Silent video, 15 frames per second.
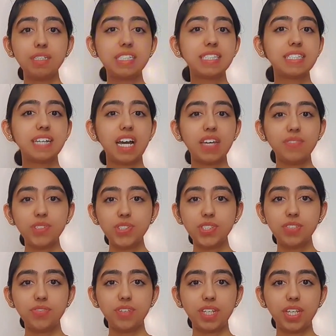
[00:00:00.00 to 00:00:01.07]
let's dive into
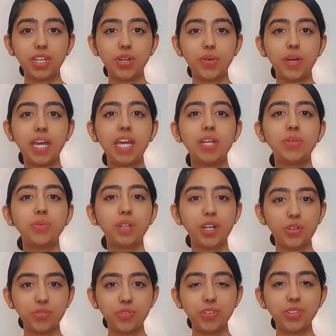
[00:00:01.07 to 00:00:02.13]
the video, and
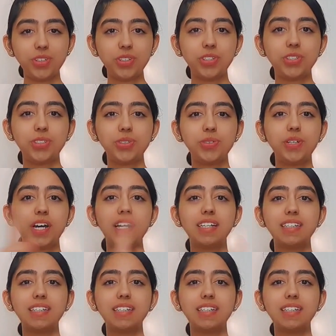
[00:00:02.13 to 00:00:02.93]
without further ado,